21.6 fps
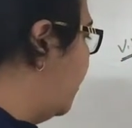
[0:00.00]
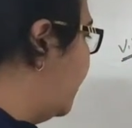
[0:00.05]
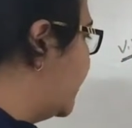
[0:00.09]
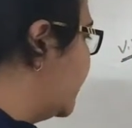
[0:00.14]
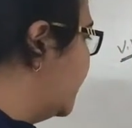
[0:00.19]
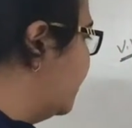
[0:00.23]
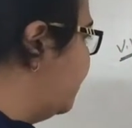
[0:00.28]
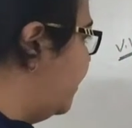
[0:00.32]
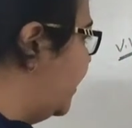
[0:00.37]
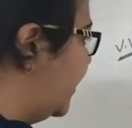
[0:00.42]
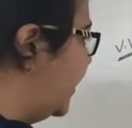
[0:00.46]

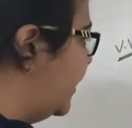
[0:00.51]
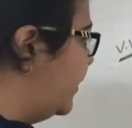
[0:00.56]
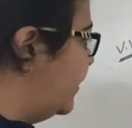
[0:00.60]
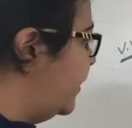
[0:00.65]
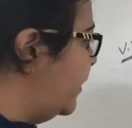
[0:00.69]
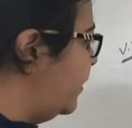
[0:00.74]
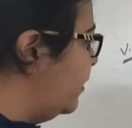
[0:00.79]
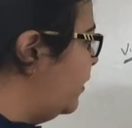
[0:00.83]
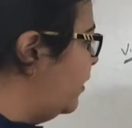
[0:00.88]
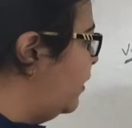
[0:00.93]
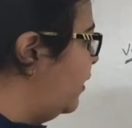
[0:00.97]
Question number
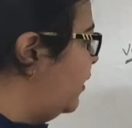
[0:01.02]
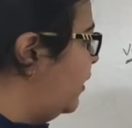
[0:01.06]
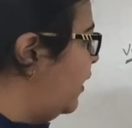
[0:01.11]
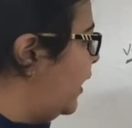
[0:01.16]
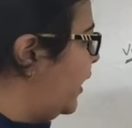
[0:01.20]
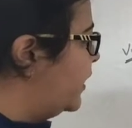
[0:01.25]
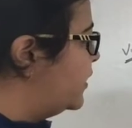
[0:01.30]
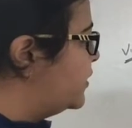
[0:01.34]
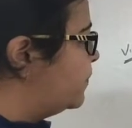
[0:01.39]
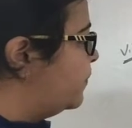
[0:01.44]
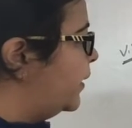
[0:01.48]
18,
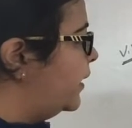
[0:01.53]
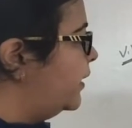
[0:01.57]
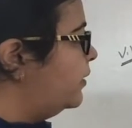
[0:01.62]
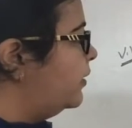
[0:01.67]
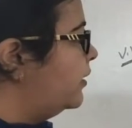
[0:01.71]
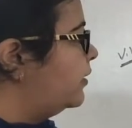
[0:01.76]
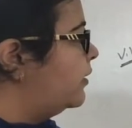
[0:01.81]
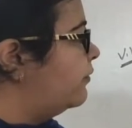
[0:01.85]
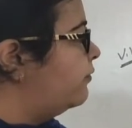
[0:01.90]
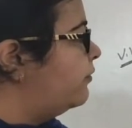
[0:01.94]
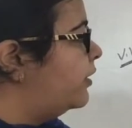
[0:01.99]

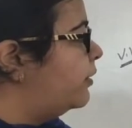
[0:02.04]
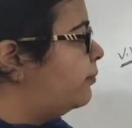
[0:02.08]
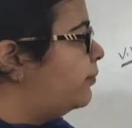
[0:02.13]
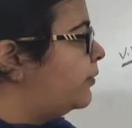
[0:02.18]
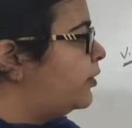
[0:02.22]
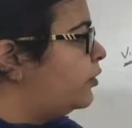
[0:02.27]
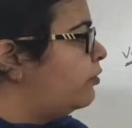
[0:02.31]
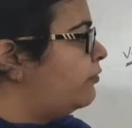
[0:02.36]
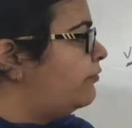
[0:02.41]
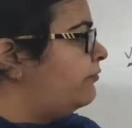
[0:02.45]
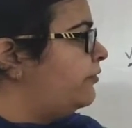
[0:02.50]
explain the
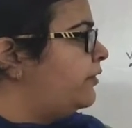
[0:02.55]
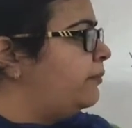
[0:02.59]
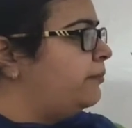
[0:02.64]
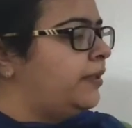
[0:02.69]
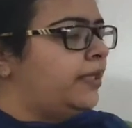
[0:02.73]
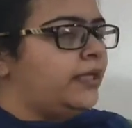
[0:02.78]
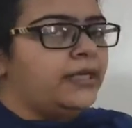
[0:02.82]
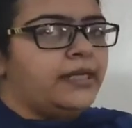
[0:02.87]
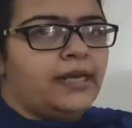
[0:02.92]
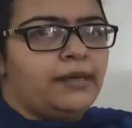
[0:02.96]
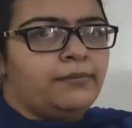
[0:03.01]
development of
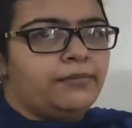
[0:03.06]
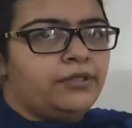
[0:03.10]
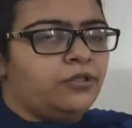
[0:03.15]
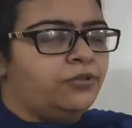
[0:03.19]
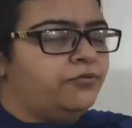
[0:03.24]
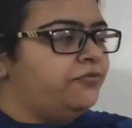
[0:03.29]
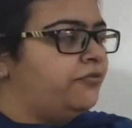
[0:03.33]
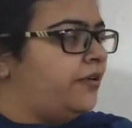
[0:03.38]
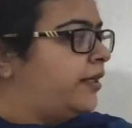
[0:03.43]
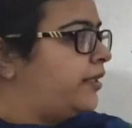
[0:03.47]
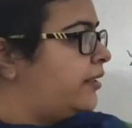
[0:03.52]
female
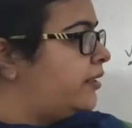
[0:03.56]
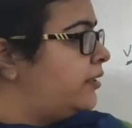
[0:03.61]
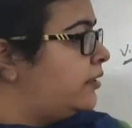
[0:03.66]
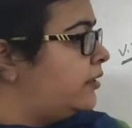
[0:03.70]
gametophyte.